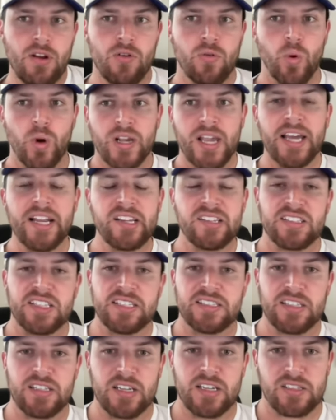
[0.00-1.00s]
what kind of
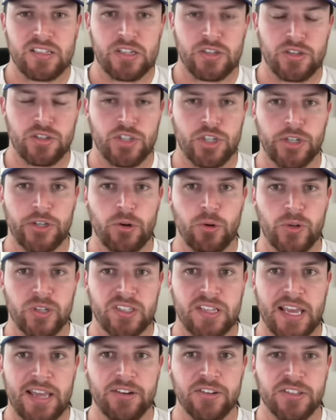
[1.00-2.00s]
season does Shedeur
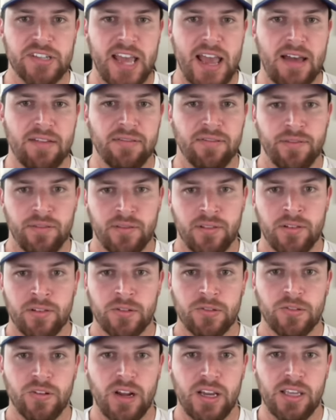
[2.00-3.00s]
Sanders have,
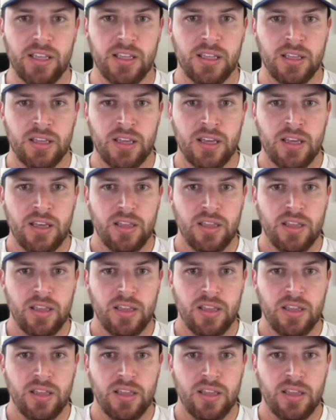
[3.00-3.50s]
right? Yeah.